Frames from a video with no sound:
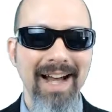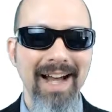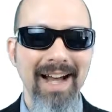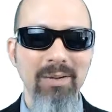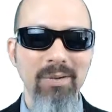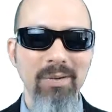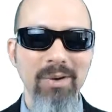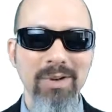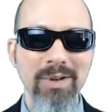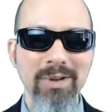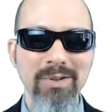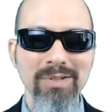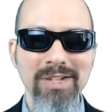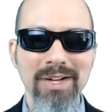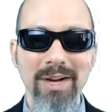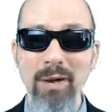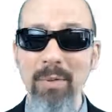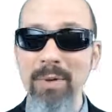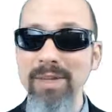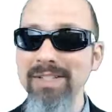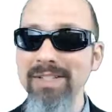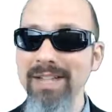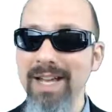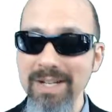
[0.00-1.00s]
We're using our
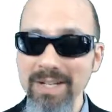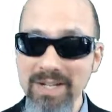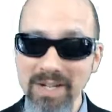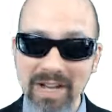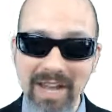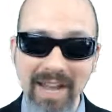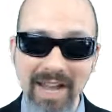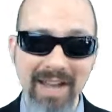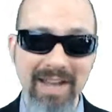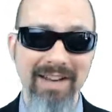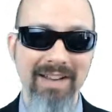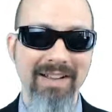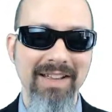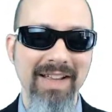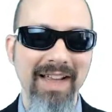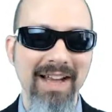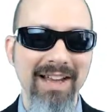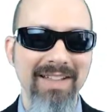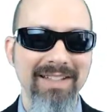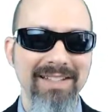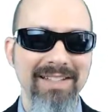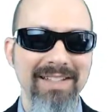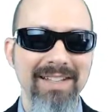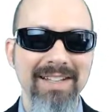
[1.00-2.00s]
best educated
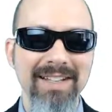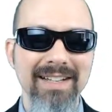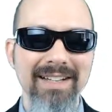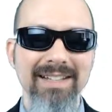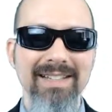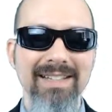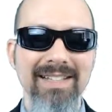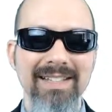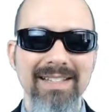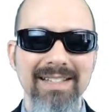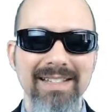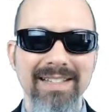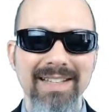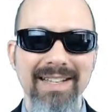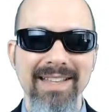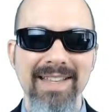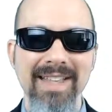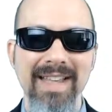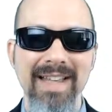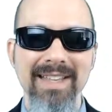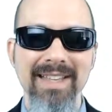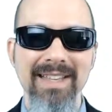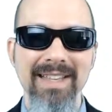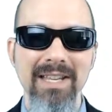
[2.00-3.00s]
guess to see
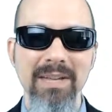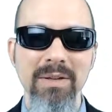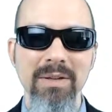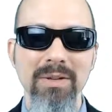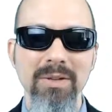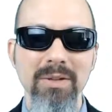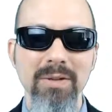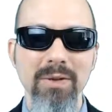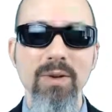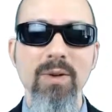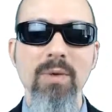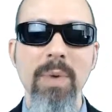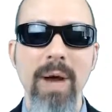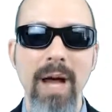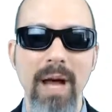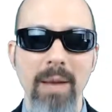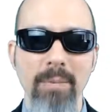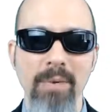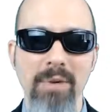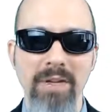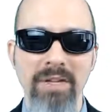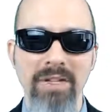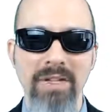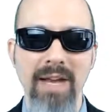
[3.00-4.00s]
that the true
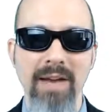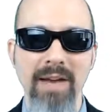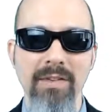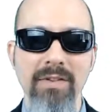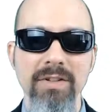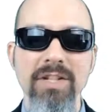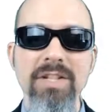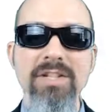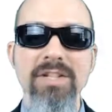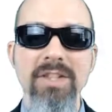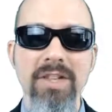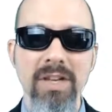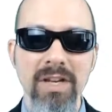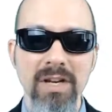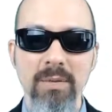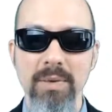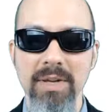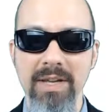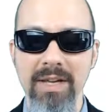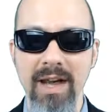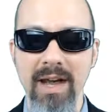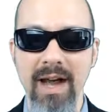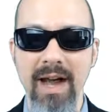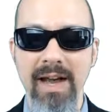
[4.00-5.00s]
population average is going to
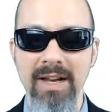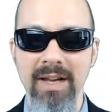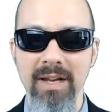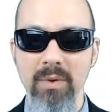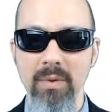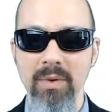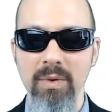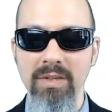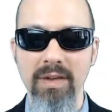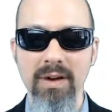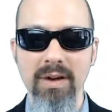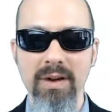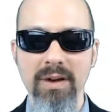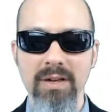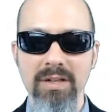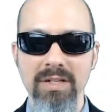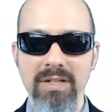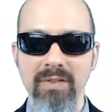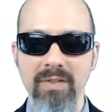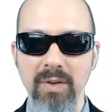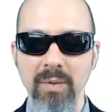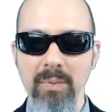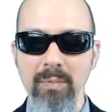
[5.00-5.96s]
be hiding within our interval.